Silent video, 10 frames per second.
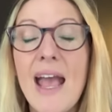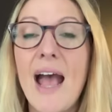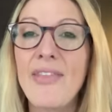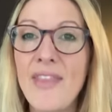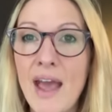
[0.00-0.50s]

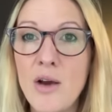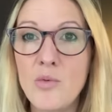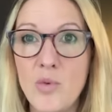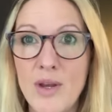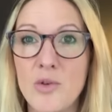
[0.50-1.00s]
And that
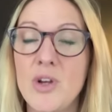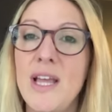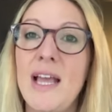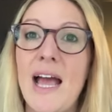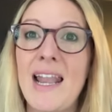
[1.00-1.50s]
will
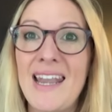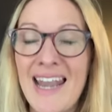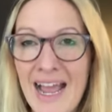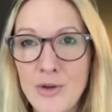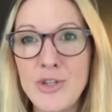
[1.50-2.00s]

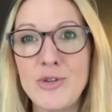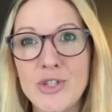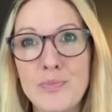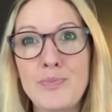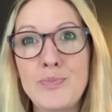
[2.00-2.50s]
allow you
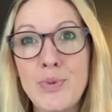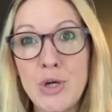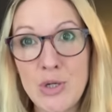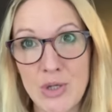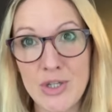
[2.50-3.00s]
to
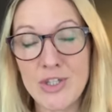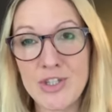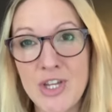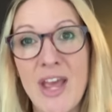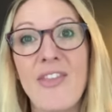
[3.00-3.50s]

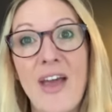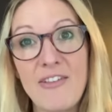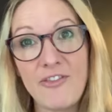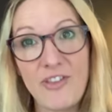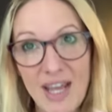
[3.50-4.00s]
push
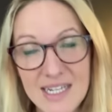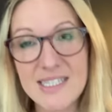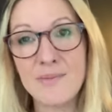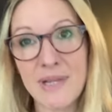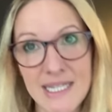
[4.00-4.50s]
that
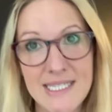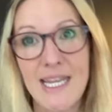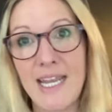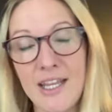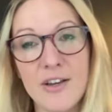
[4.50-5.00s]

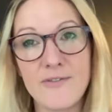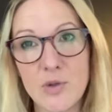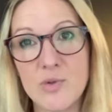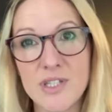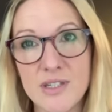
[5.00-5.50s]
flexibility of
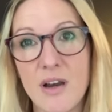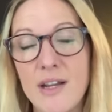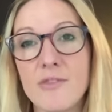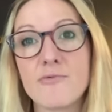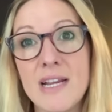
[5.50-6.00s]
your
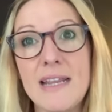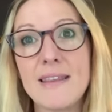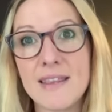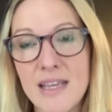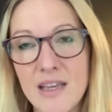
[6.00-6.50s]
design and really
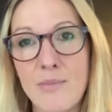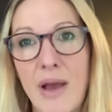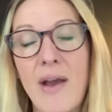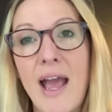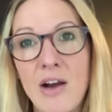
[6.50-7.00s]
think
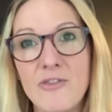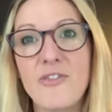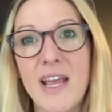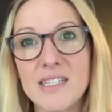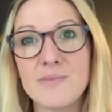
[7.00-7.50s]
about how
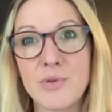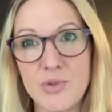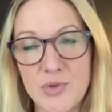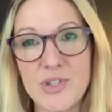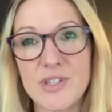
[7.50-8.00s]
flexible
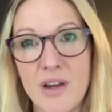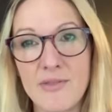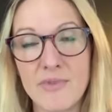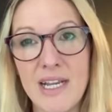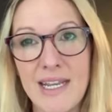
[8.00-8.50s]
your
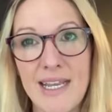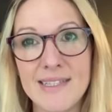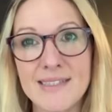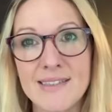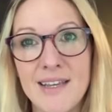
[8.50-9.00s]
design really
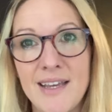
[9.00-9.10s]
is.